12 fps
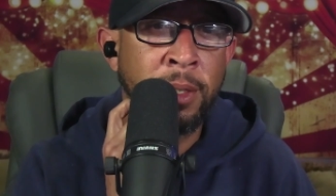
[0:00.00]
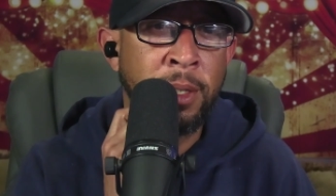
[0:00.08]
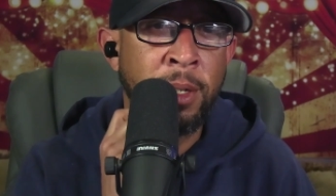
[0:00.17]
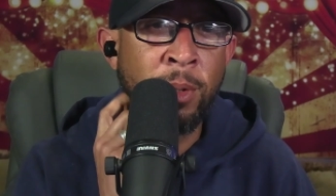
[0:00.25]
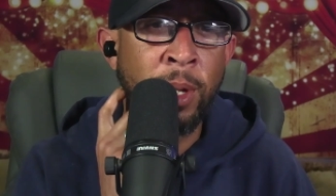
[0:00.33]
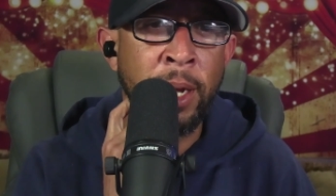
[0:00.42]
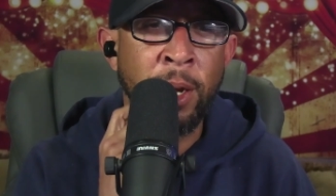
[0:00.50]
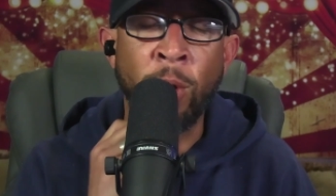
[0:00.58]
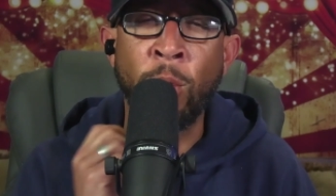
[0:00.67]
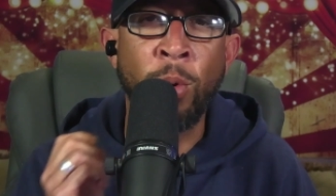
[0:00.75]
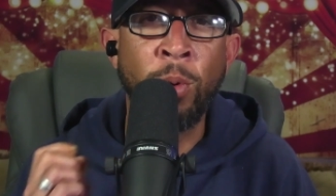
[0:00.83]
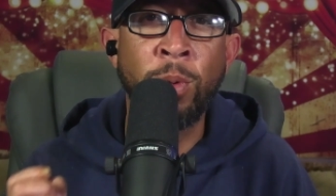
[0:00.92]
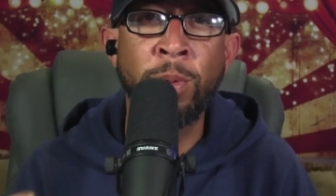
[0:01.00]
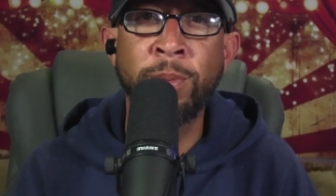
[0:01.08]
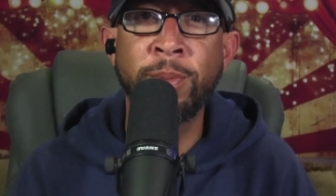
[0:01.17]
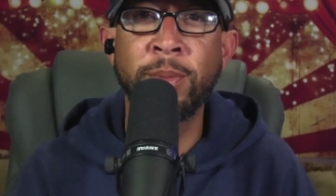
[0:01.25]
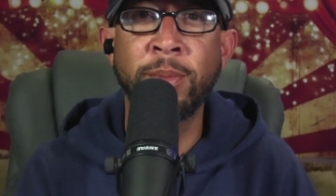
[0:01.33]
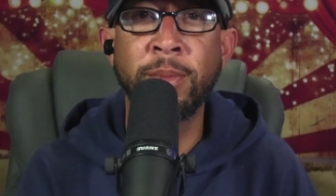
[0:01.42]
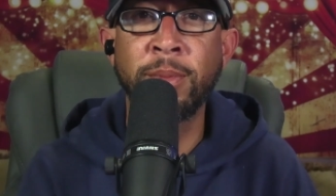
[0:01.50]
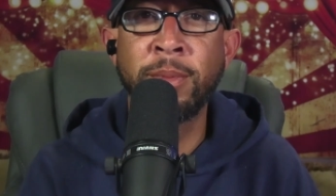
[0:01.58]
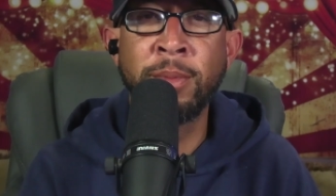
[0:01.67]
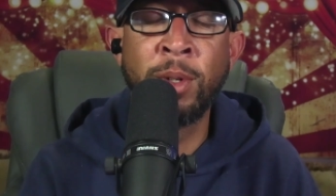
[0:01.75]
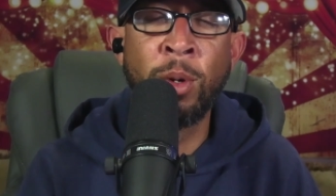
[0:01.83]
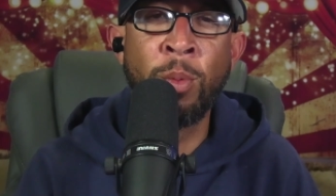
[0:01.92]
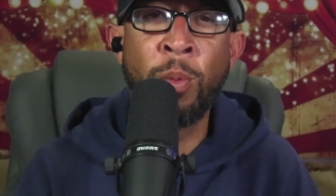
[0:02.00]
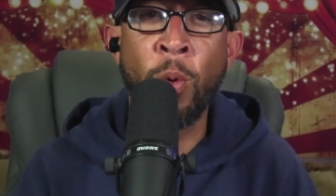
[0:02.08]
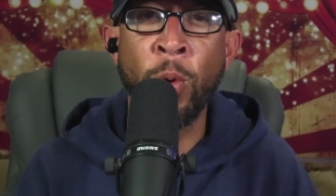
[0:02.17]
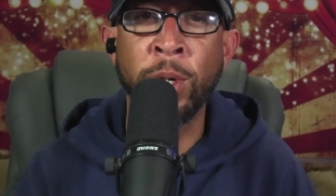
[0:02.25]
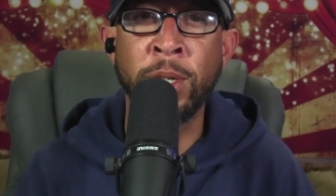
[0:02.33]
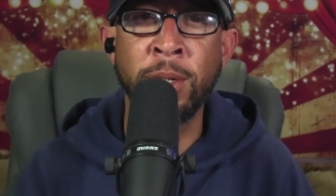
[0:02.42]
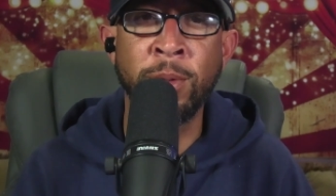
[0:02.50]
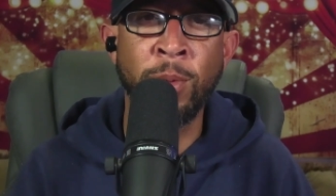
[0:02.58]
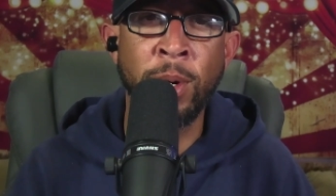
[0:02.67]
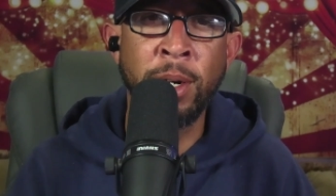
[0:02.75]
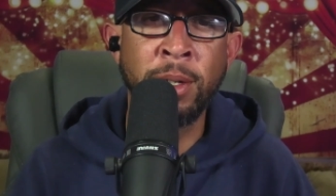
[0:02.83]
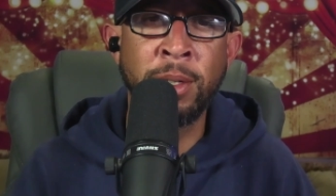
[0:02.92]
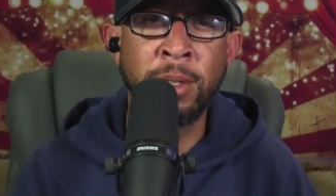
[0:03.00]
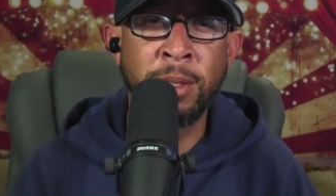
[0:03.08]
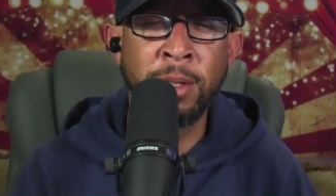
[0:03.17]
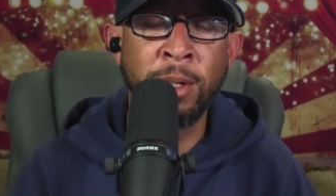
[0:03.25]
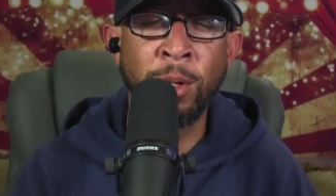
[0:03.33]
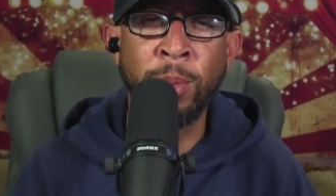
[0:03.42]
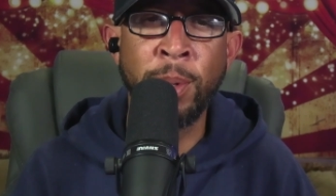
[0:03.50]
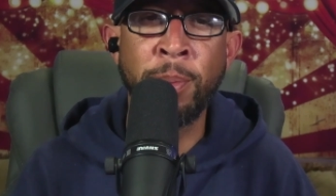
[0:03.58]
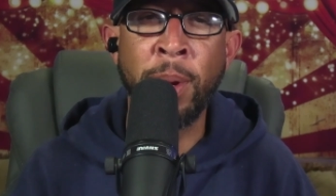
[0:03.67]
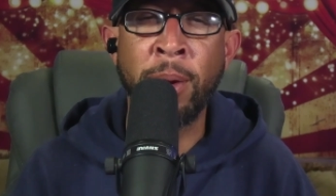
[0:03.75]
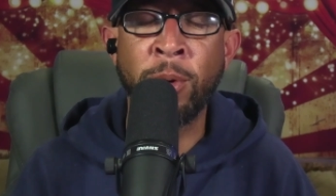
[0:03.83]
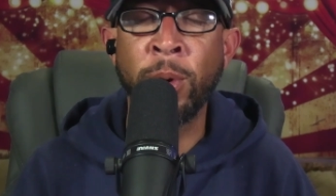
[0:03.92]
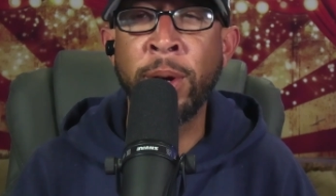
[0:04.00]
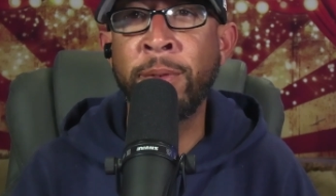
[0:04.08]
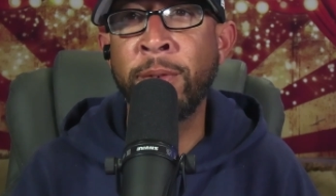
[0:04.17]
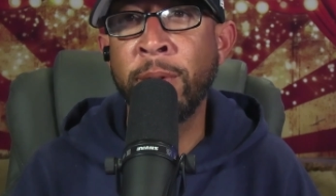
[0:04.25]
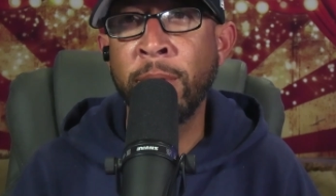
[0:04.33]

Do like a whole whole portion where it's a little bit about grief.